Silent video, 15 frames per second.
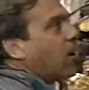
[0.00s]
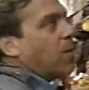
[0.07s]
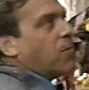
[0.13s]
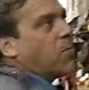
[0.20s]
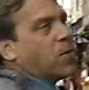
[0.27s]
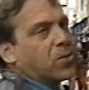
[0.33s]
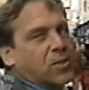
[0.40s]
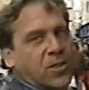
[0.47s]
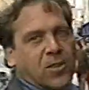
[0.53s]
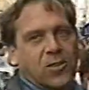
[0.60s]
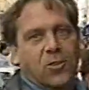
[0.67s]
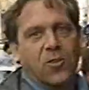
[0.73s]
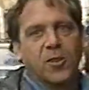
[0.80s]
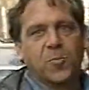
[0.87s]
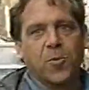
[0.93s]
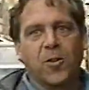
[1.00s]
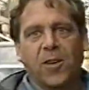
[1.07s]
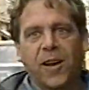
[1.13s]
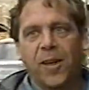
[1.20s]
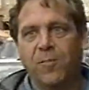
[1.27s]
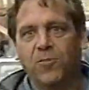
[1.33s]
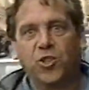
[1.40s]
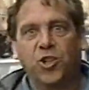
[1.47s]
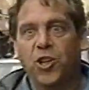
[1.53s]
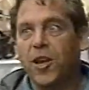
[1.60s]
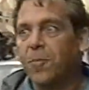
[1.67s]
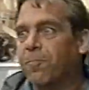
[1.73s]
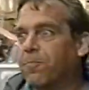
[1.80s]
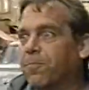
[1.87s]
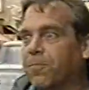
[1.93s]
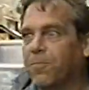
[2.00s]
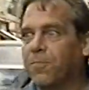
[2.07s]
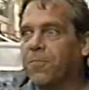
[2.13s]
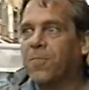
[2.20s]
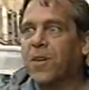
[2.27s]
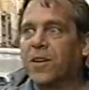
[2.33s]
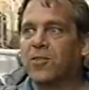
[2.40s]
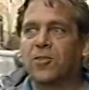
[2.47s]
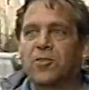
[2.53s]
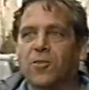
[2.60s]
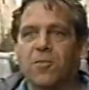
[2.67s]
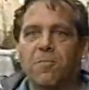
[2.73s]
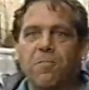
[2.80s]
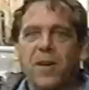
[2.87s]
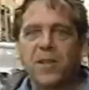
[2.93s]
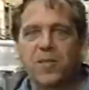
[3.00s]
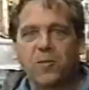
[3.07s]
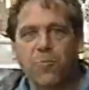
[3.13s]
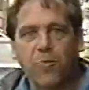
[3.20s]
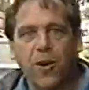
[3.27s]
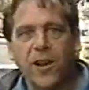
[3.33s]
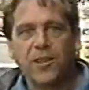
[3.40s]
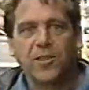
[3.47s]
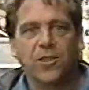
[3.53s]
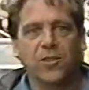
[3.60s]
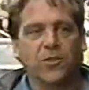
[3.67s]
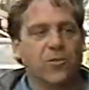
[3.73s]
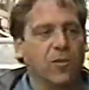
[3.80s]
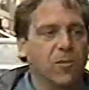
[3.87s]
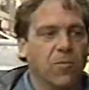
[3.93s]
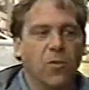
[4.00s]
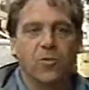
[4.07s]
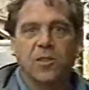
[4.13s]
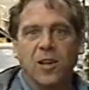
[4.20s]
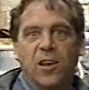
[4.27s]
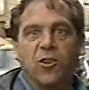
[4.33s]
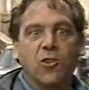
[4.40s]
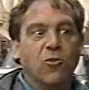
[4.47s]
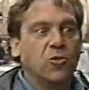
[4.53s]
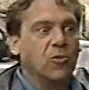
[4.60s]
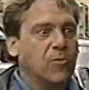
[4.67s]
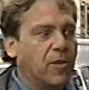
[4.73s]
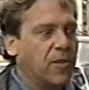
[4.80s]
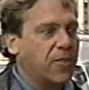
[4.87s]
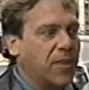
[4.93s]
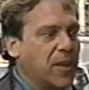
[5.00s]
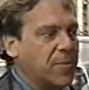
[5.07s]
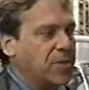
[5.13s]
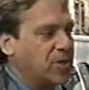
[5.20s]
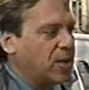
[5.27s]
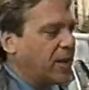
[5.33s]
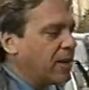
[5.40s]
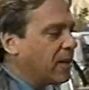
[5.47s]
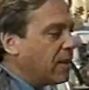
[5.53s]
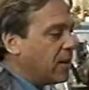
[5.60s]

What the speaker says: Most of the stores proclaim cheap this or best prices or most unusual thingamajig.